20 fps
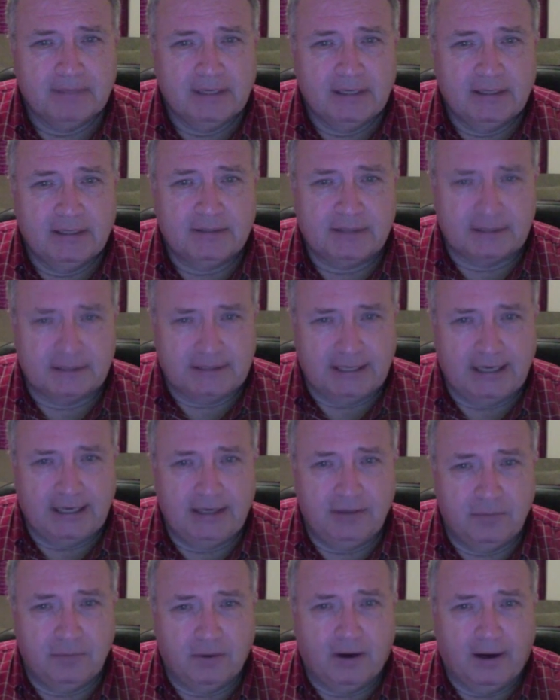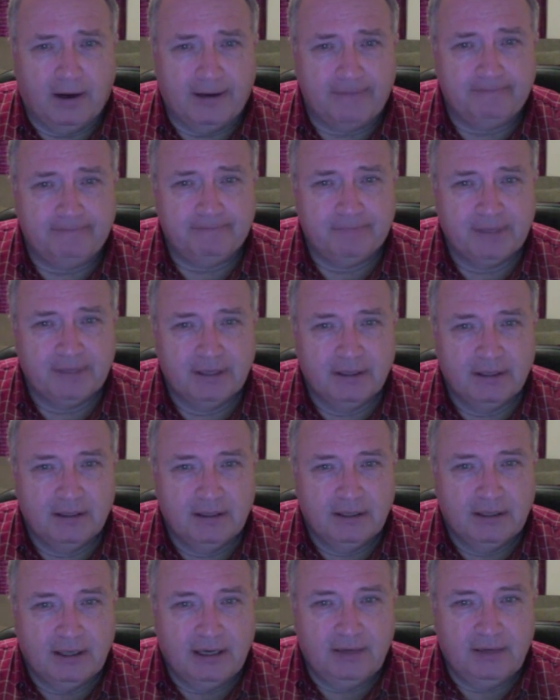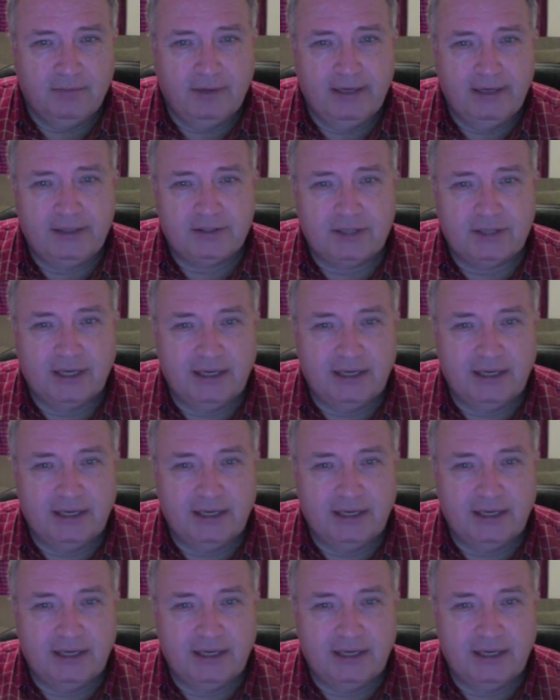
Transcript: he said, tell you what. He reached